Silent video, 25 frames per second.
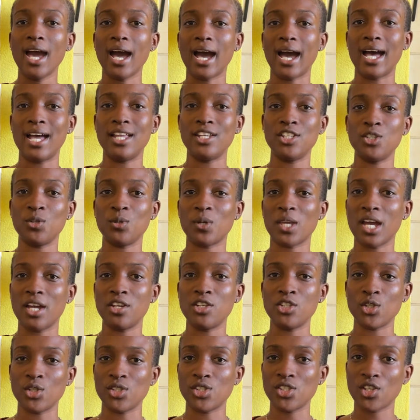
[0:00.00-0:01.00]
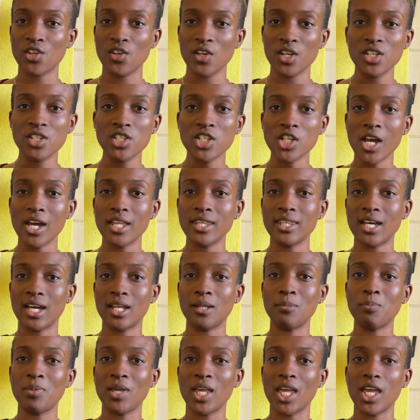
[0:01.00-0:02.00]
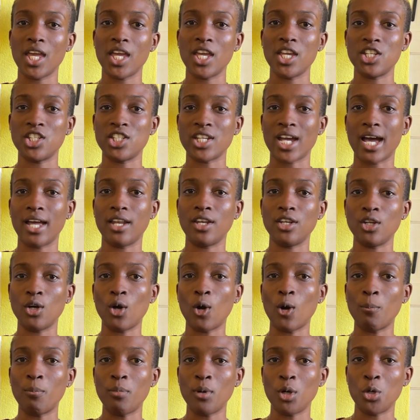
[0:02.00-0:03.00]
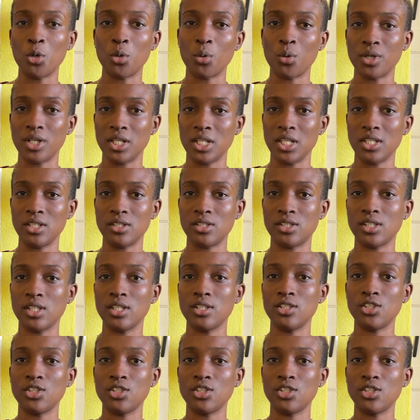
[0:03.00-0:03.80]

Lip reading: and you can just screenshot that page and upload it